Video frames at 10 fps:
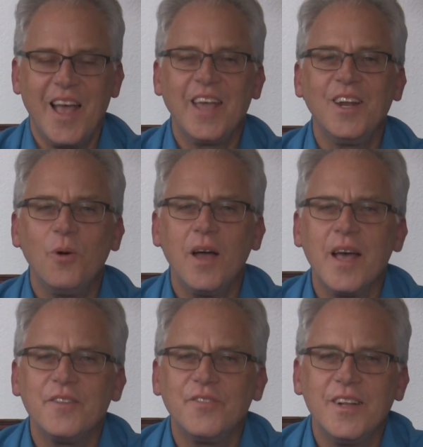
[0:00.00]
You know why I
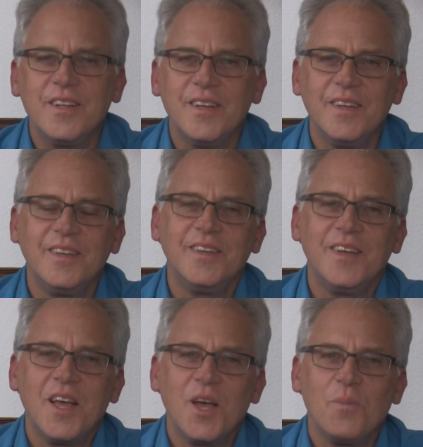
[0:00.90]
had fun?
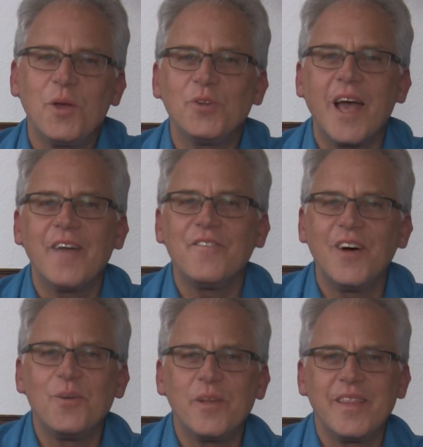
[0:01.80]
Because I had
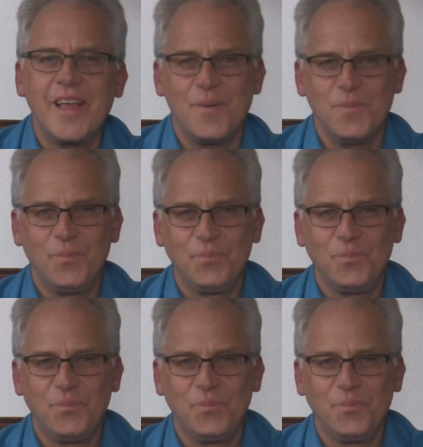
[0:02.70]
fun with them.